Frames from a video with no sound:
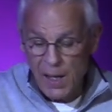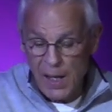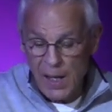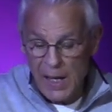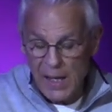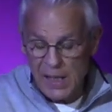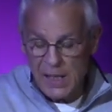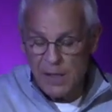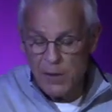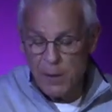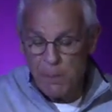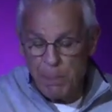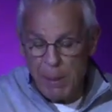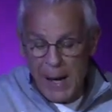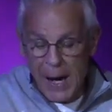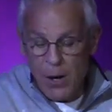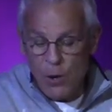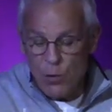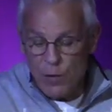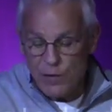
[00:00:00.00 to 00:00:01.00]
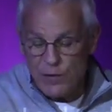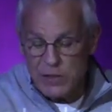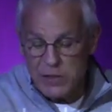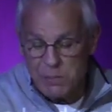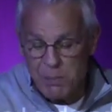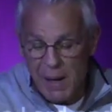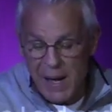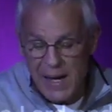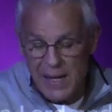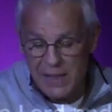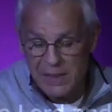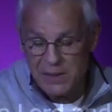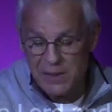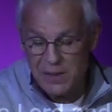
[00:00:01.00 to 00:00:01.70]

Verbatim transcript: and in the power of his might.